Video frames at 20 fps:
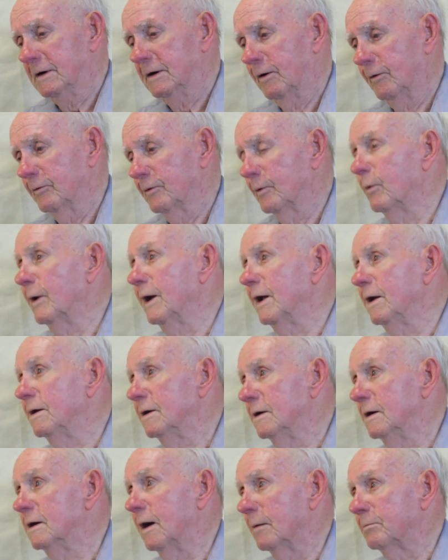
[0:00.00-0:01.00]
on the
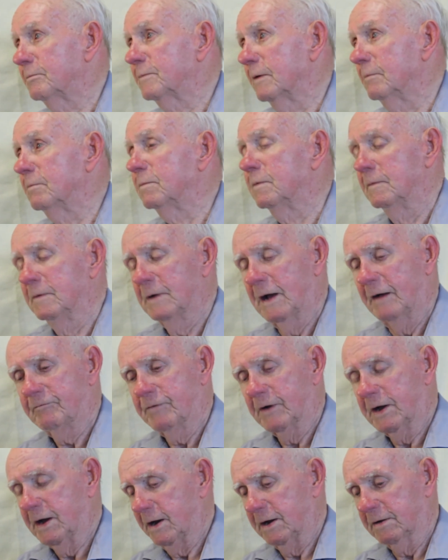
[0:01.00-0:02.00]
way up to, I
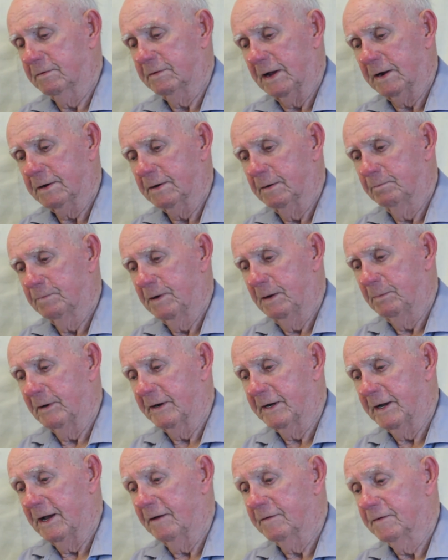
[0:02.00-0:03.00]
forgot exactly the
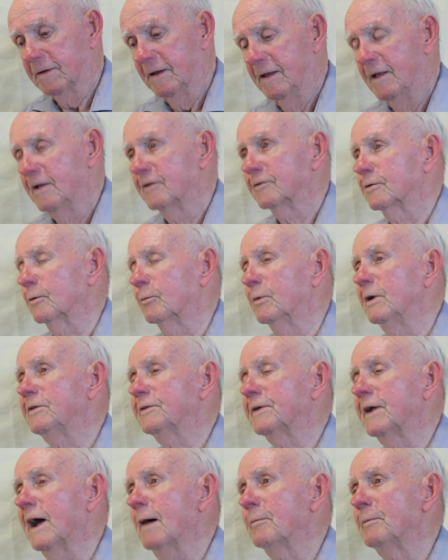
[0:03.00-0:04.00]
people's house. So we
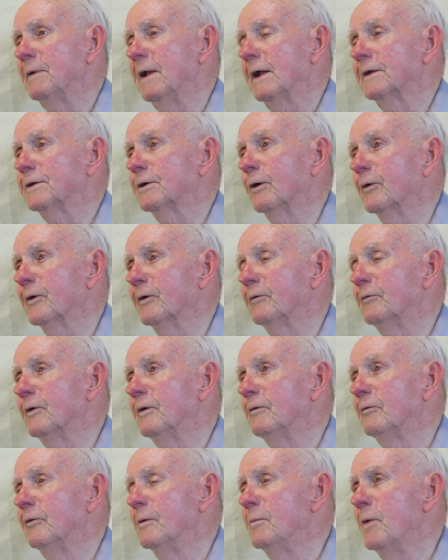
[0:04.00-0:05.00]
stopped and I told him,
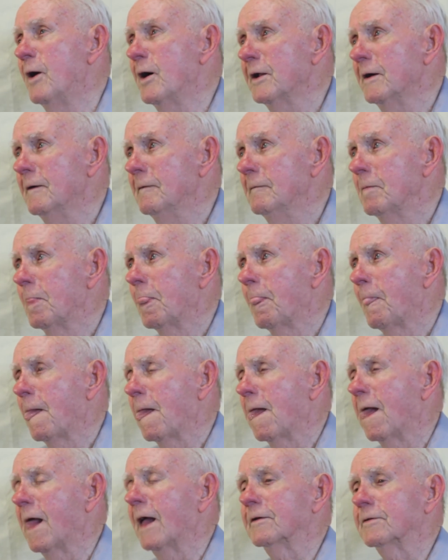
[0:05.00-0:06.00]
"Ramona,"
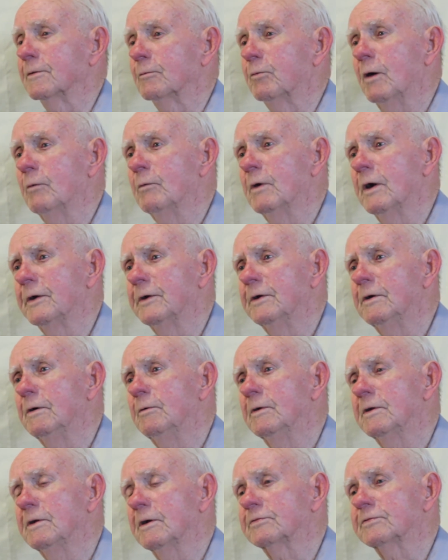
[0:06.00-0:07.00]
I said, "what we'll do,
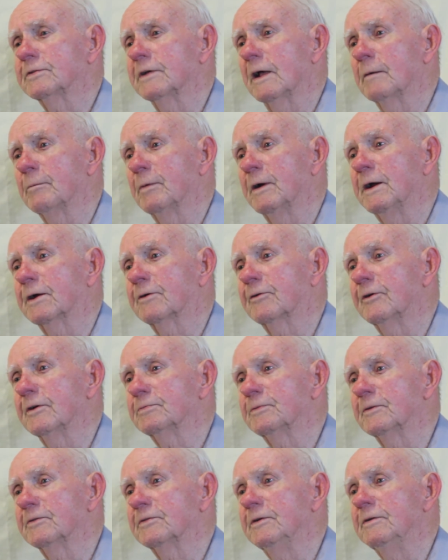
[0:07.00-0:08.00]
we just celebrate
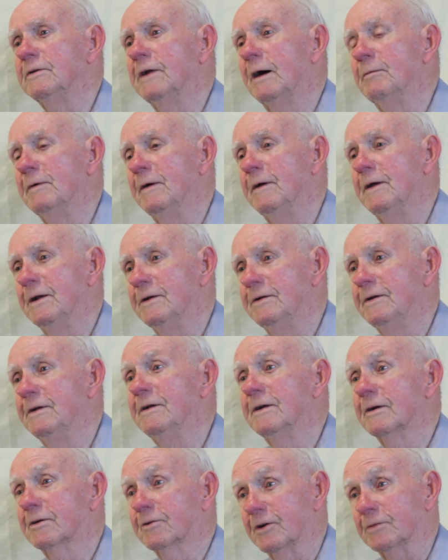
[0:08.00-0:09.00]
Christmas
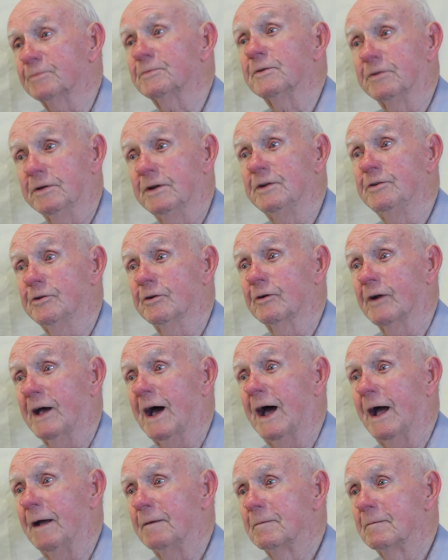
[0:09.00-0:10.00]
in
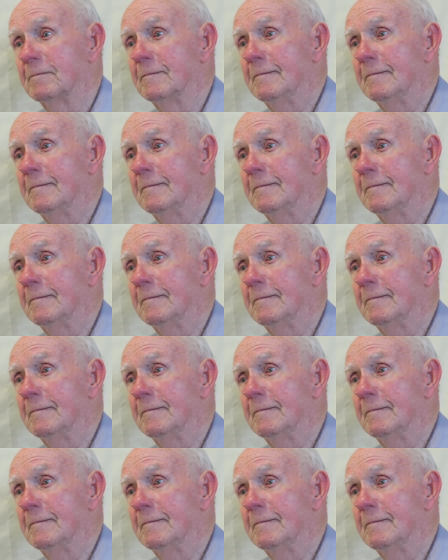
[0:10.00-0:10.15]
July."